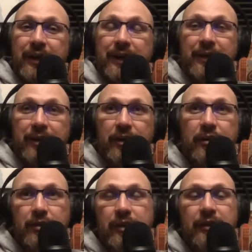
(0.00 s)
And then
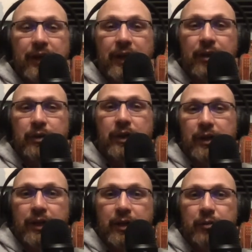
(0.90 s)
another thing that
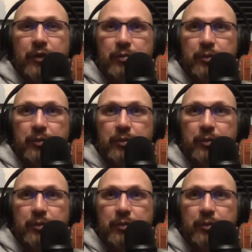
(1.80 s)
I'm going to